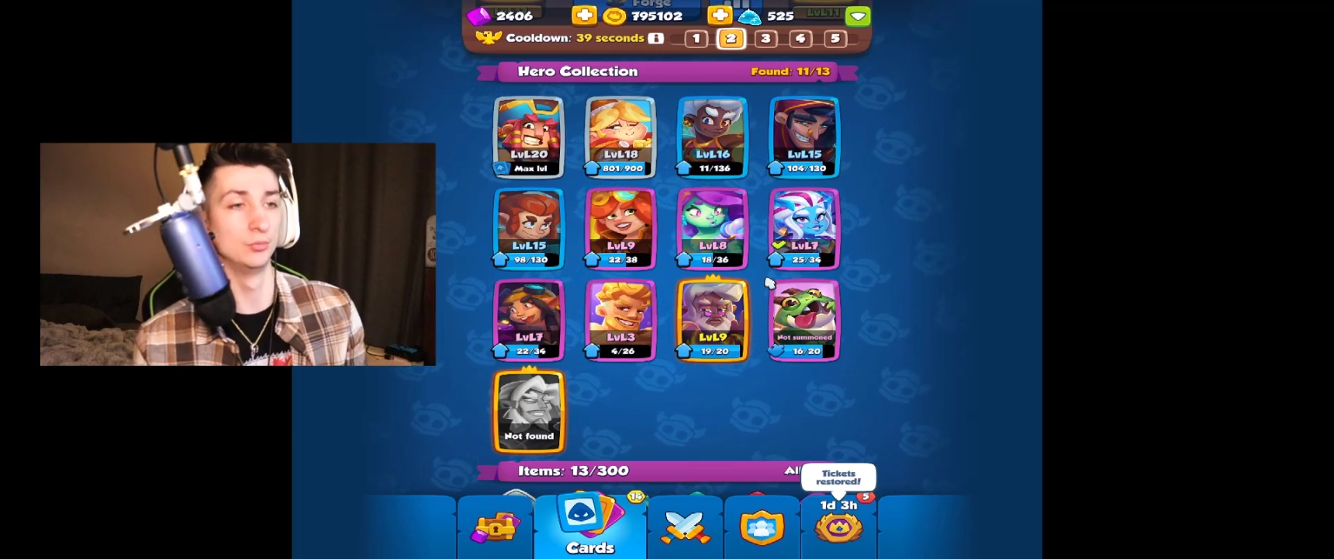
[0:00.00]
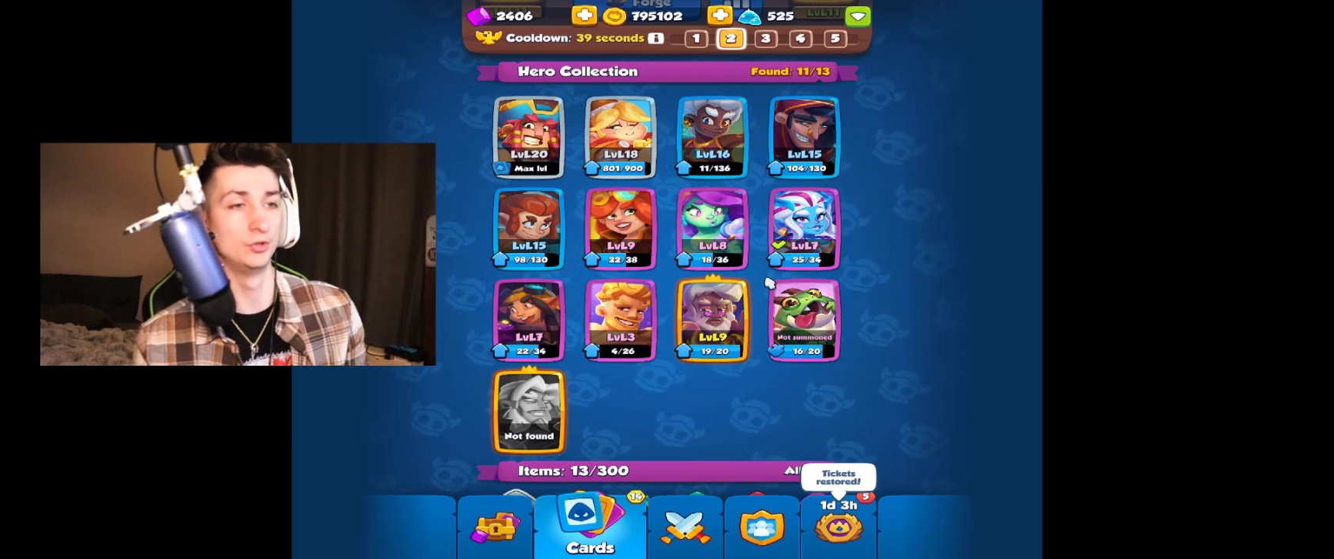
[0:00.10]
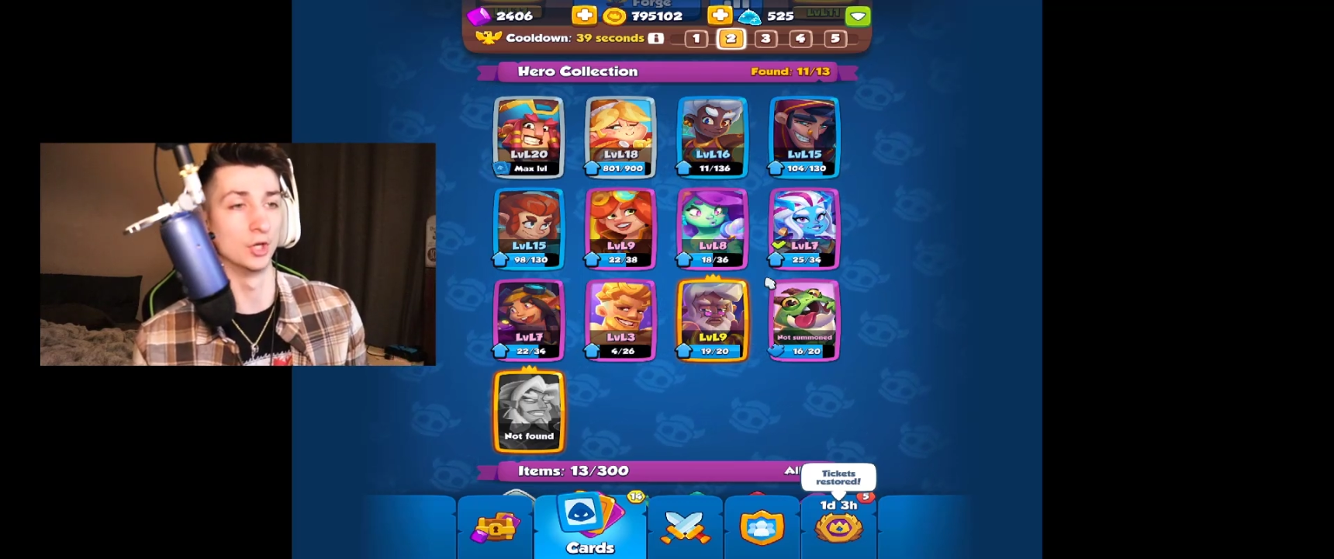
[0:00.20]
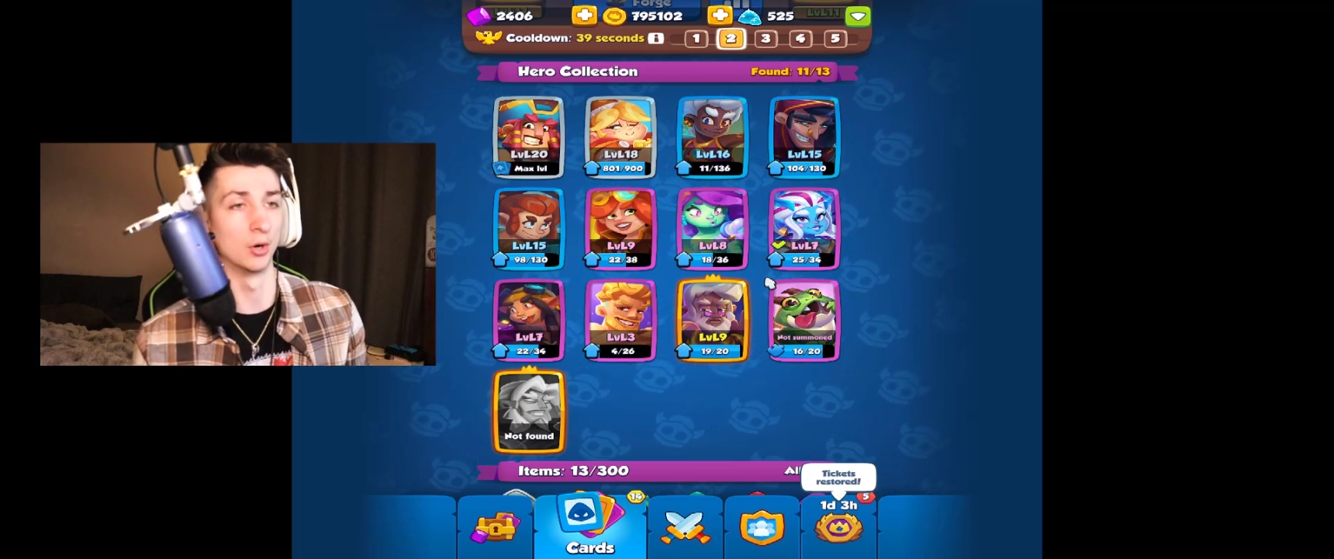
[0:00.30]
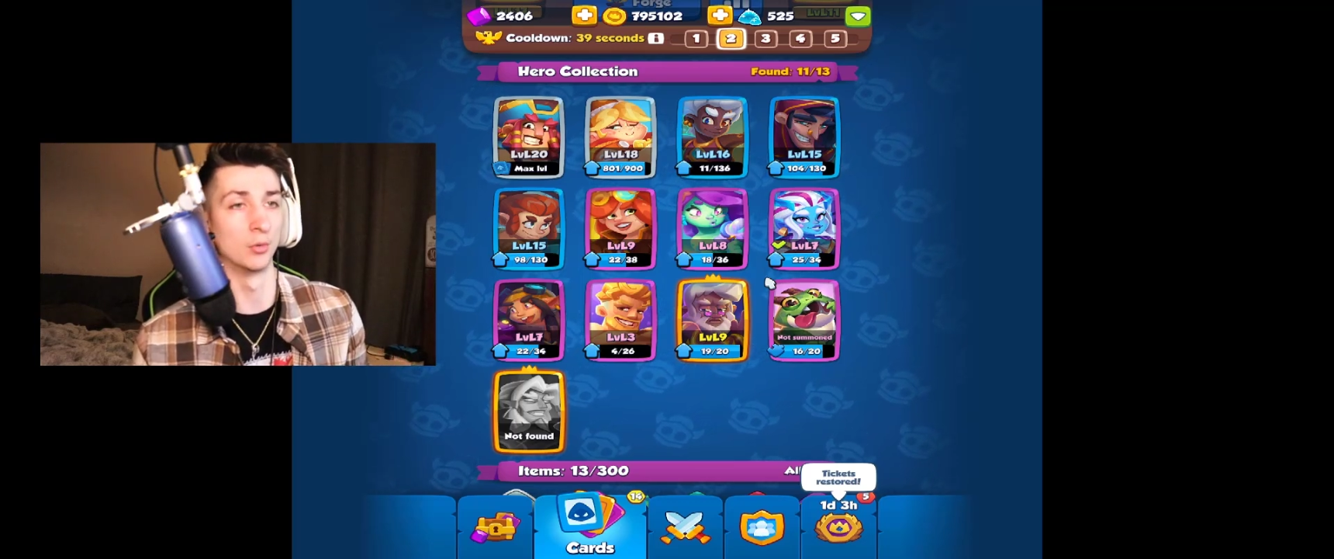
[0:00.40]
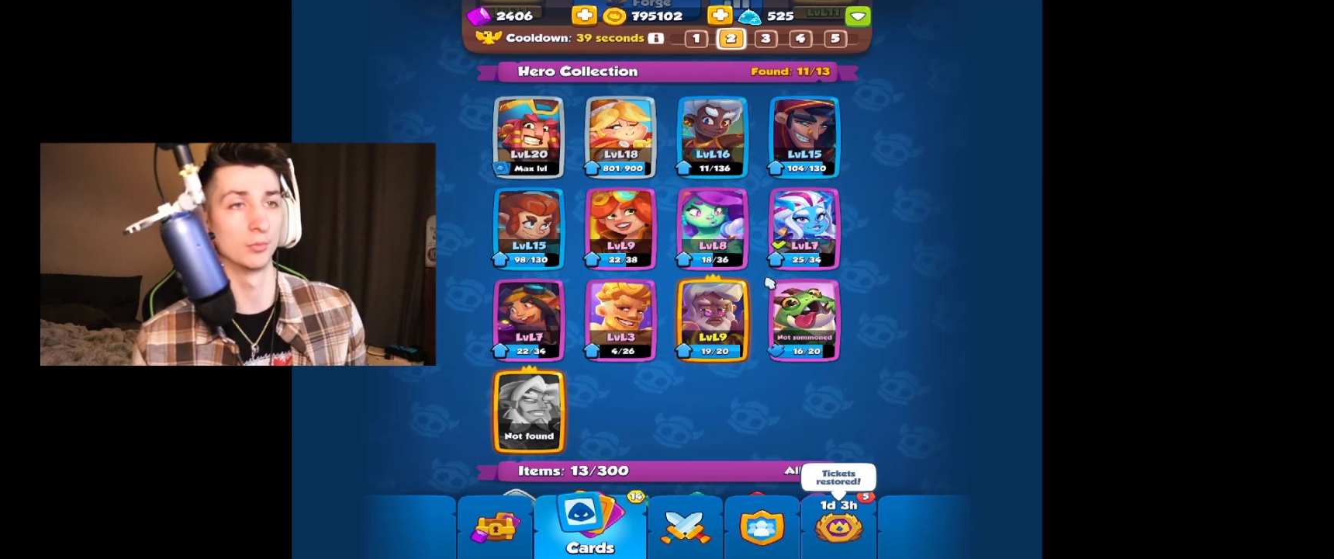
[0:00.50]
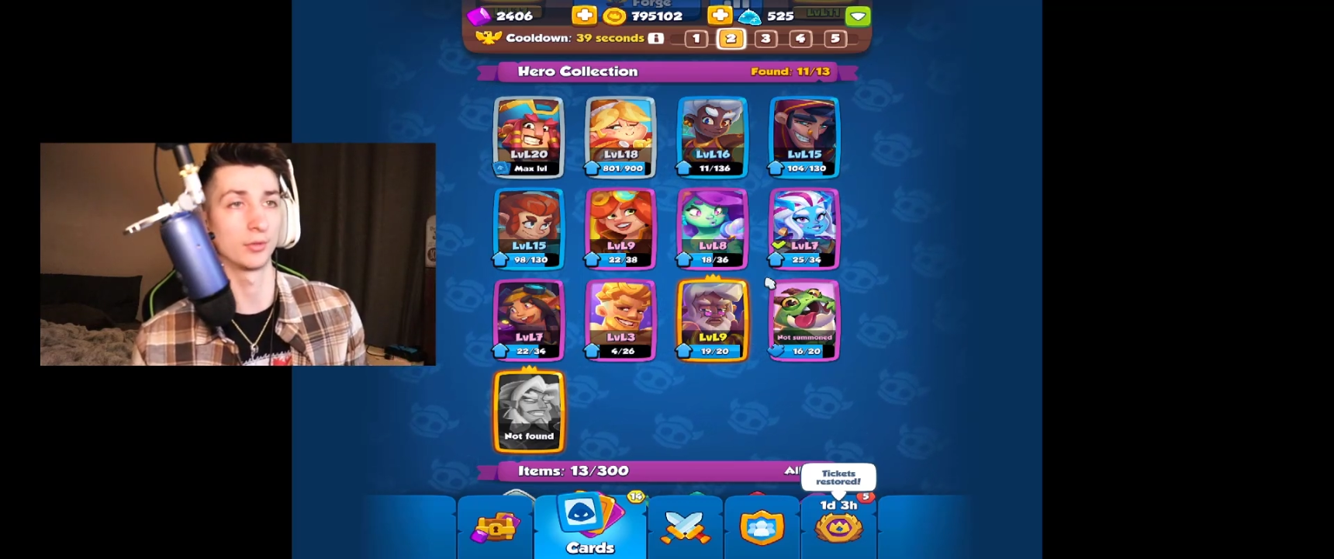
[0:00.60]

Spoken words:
don't